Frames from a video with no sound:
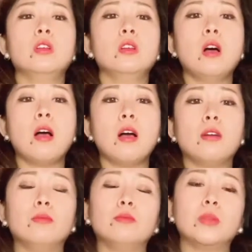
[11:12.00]

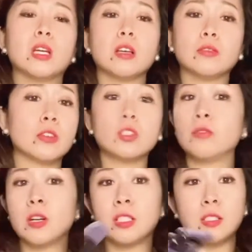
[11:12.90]
Um, because first of
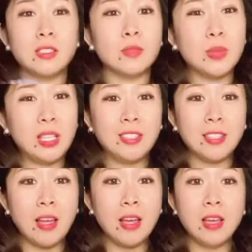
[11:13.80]
all, this is a mini
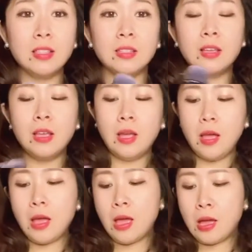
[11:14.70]
size
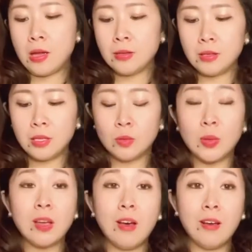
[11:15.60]
and it's
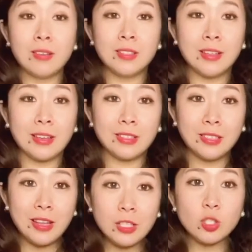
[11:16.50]
because, like I
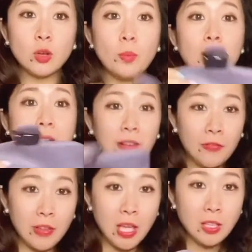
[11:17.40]
said, it's so
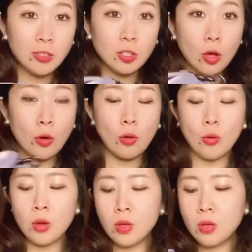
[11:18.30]
puffy. So
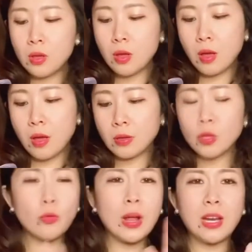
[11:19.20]
uh, they
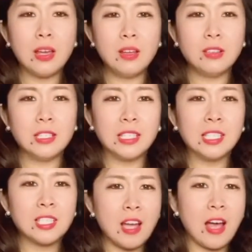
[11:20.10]
already, the
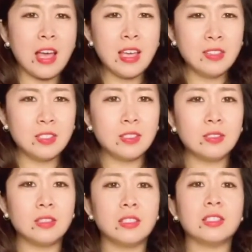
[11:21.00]
size,
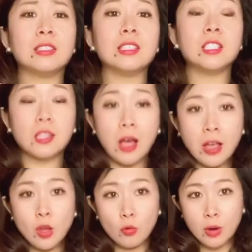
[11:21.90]
the
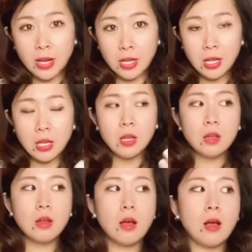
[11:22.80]
design already
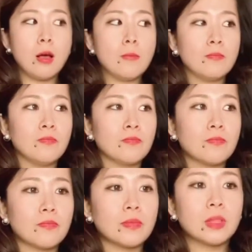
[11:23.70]
um,
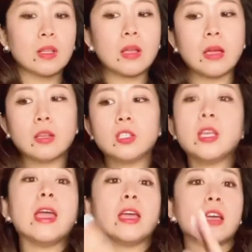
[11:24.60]
like
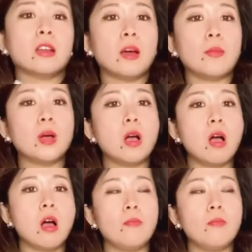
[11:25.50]
taken up a